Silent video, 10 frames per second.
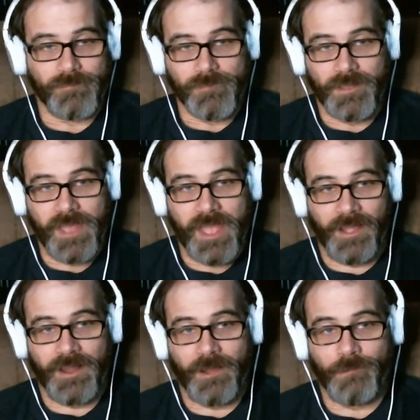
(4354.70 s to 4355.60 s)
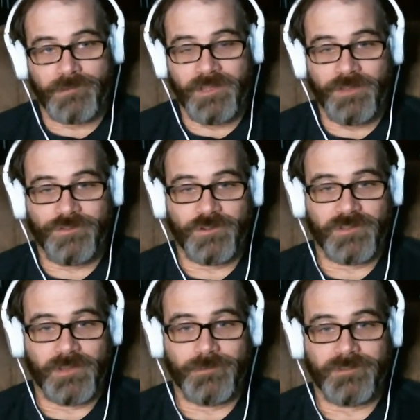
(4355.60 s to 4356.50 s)
hanging out with teachers,
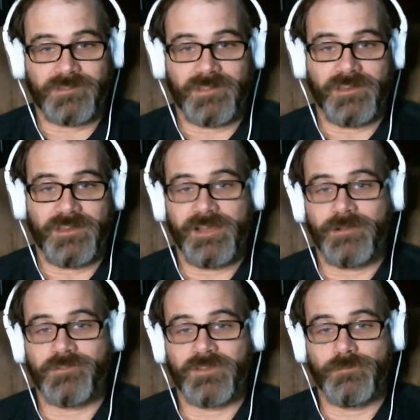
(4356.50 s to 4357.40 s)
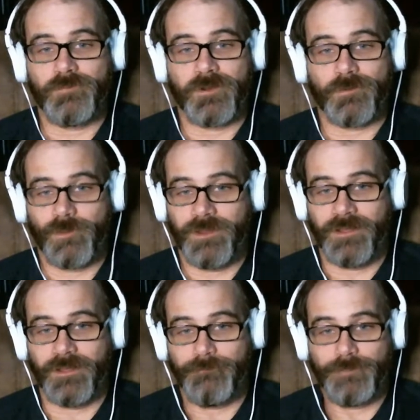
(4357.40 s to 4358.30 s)
I was sitting down somewhere
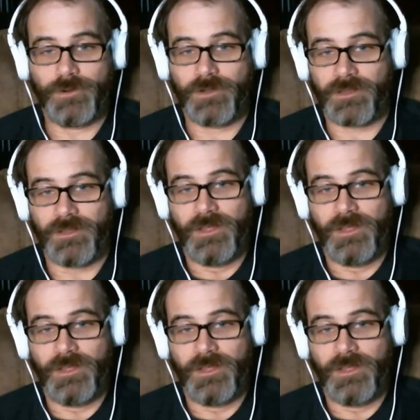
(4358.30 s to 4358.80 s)
reading a book.